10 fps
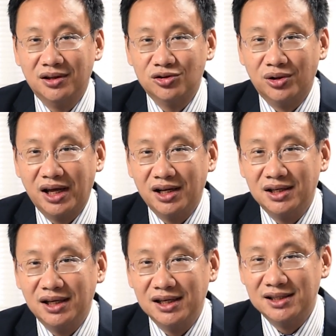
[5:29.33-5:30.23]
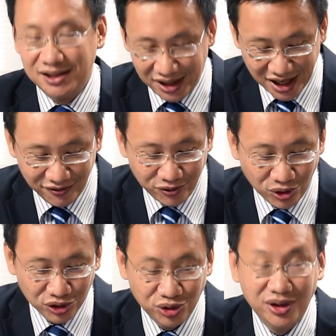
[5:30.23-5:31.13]
So that is the end
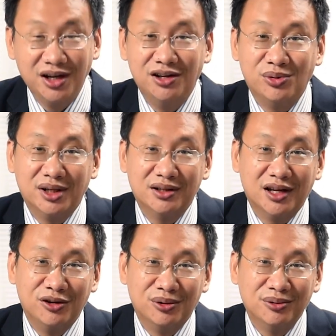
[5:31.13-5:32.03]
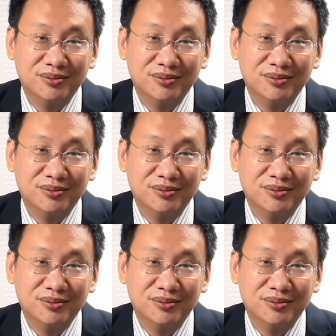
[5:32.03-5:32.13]
for Q&A this week. Thank you.